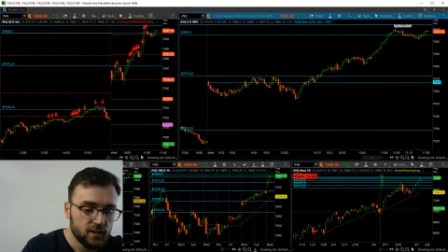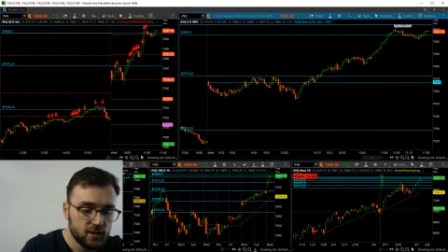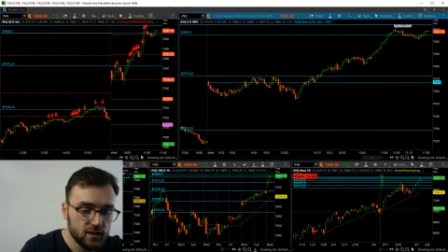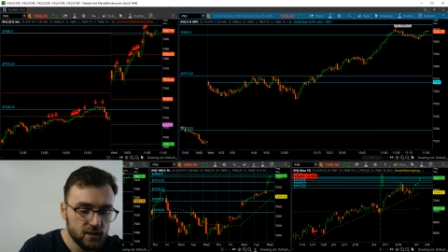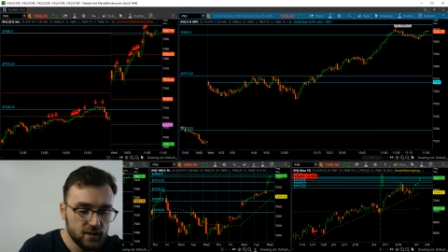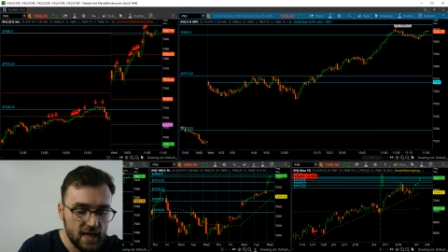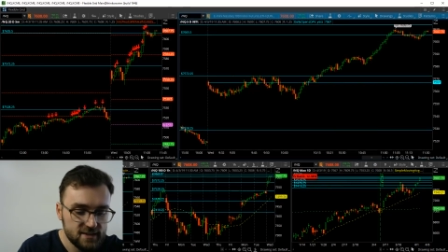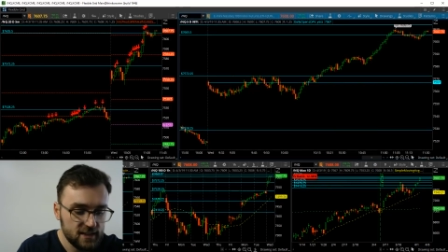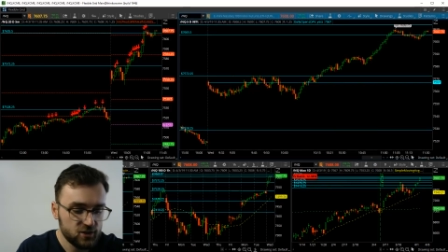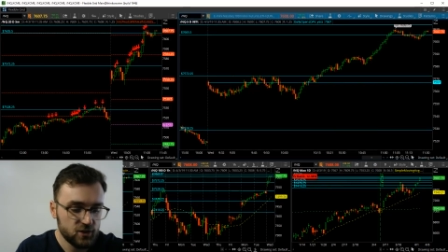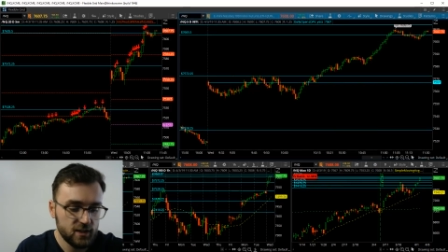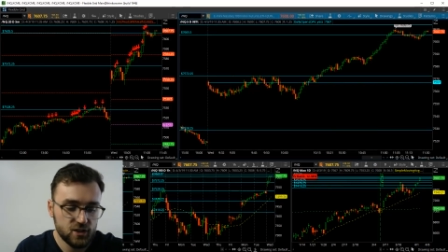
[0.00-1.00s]
The
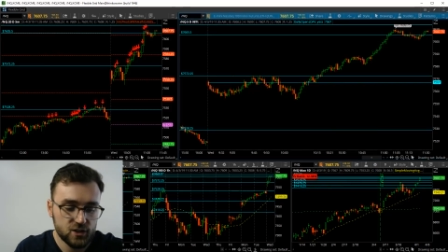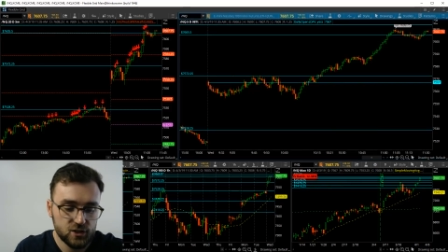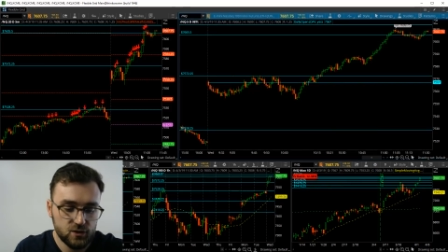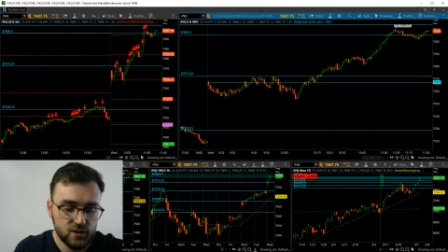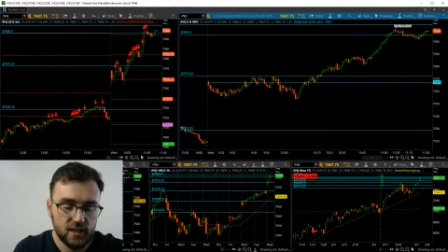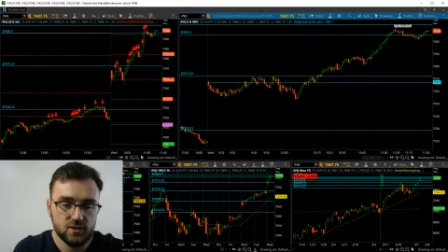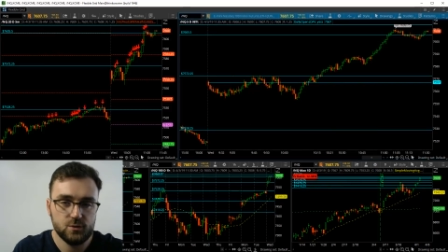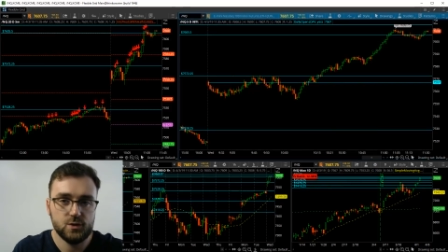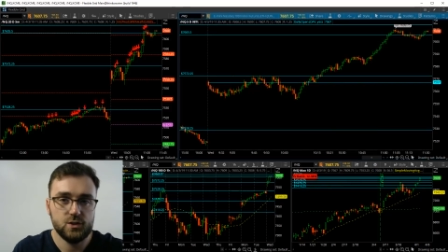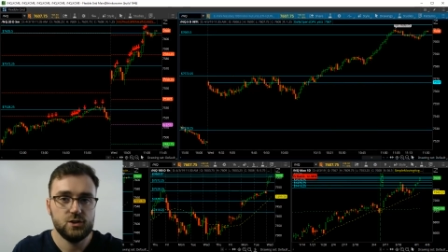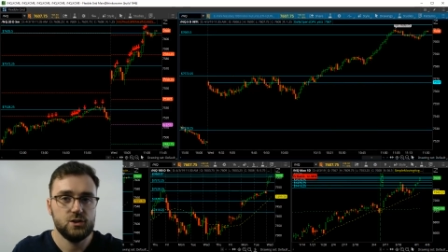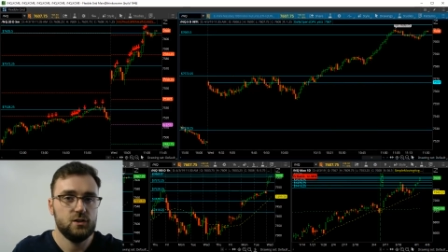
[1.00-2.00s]
Nasdaq trade I just showed you guys
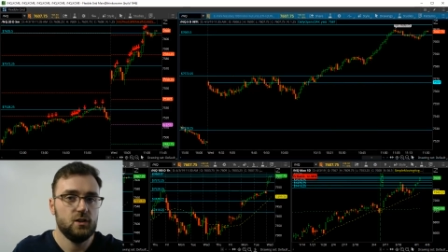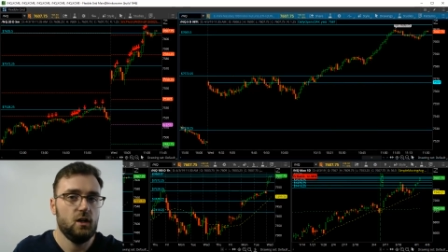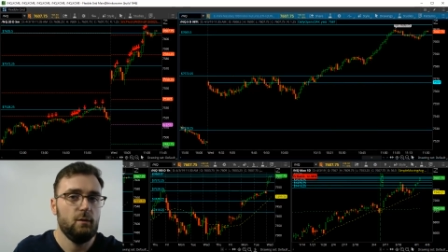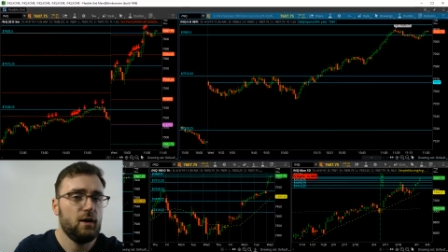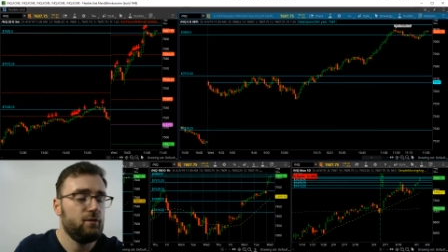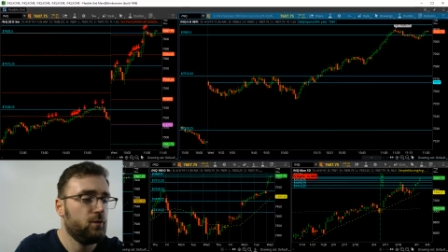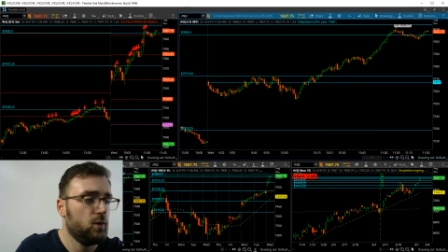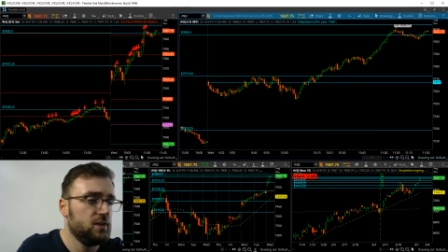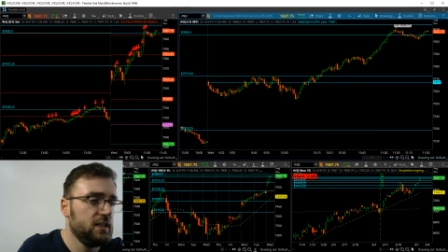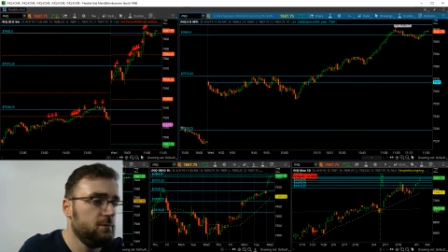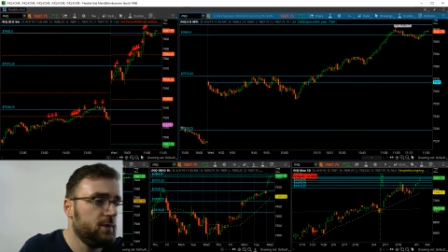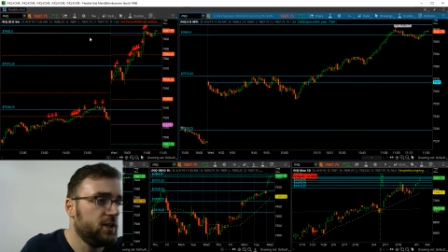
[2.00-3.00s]
was about a
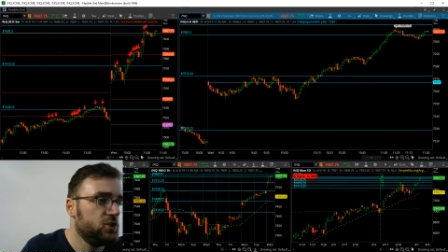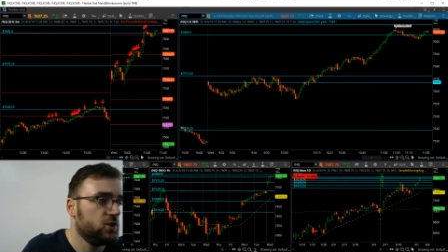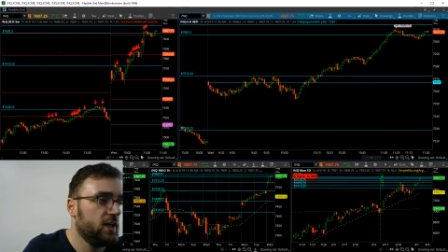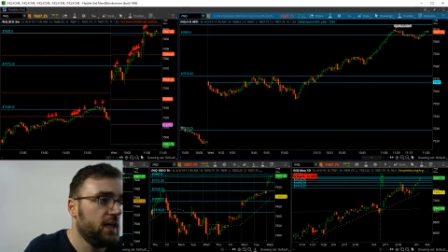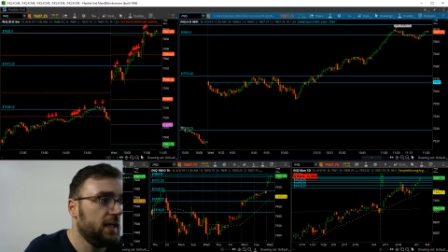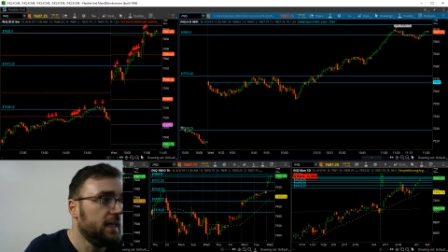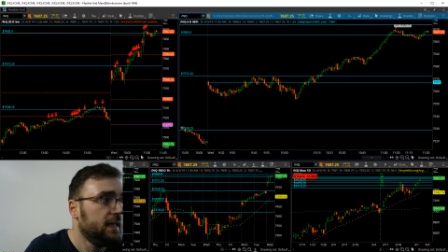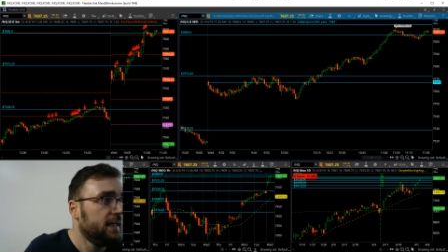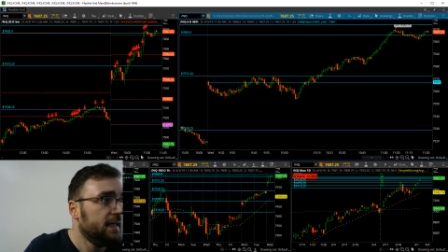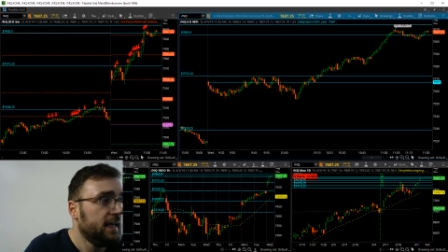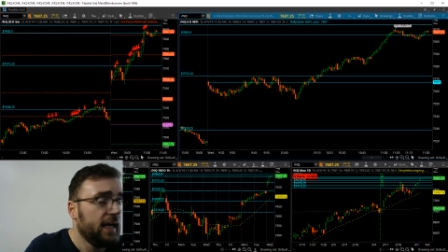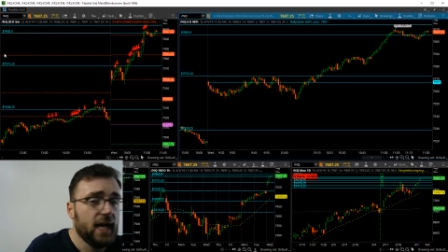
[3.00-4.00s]
14-minute trade,
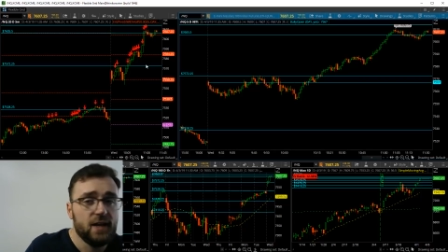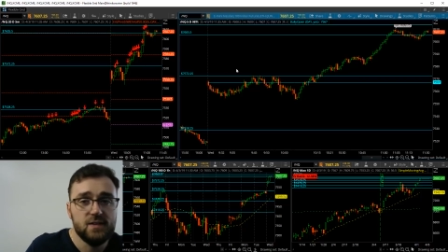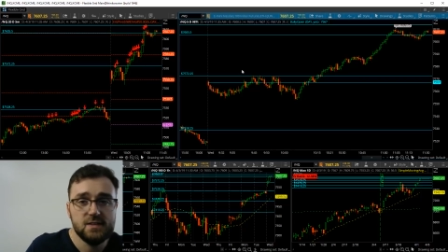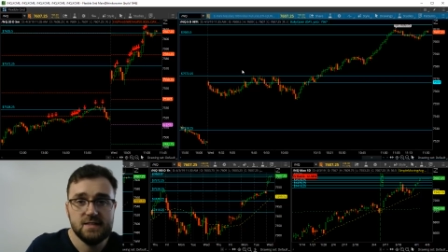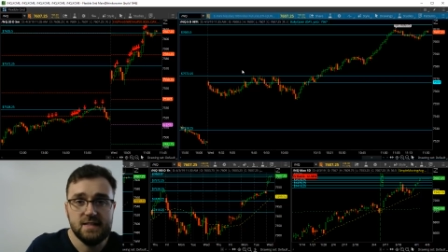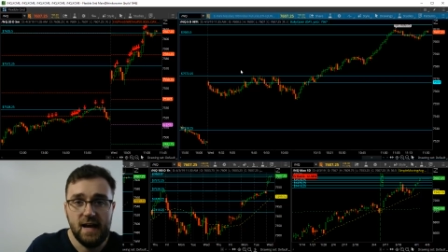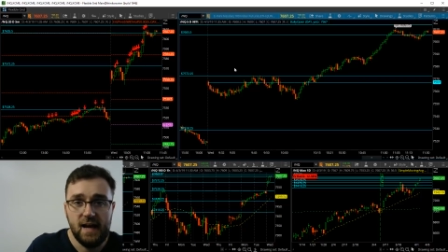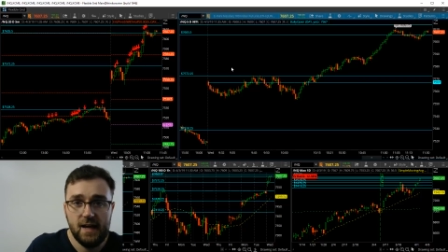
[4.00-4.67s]
and this